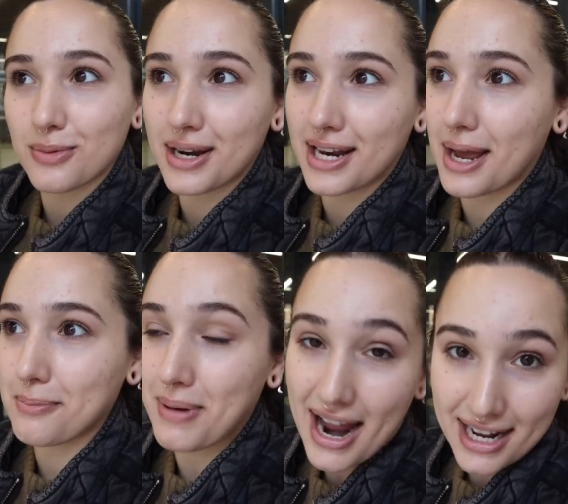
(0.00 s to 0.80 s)
when
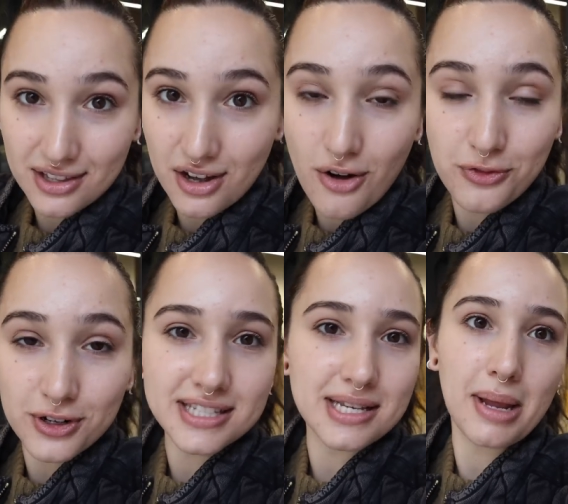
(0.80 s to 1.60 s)
I'm back at the
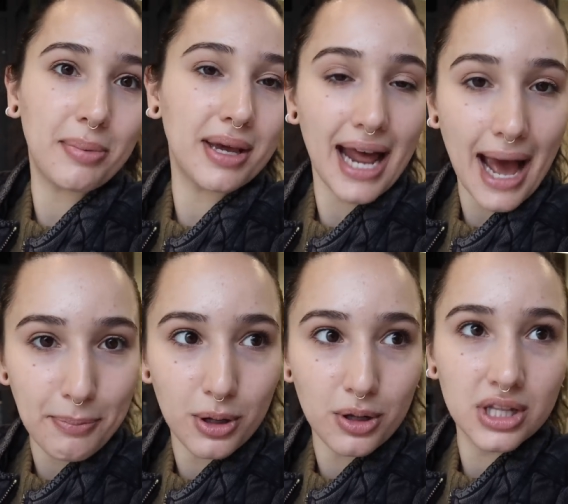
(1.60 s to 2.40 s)
conference and maybe an
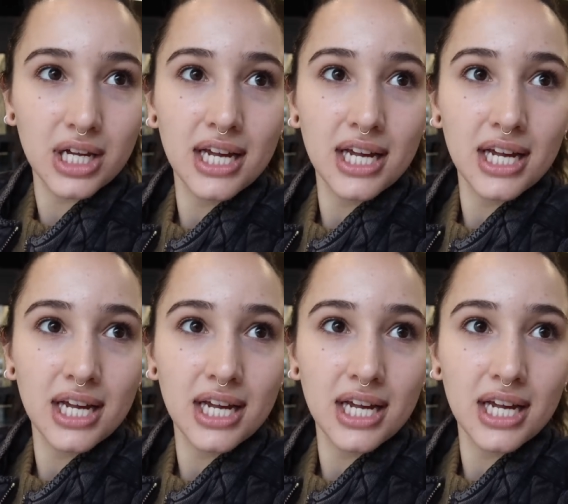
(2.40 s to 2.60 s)
apple.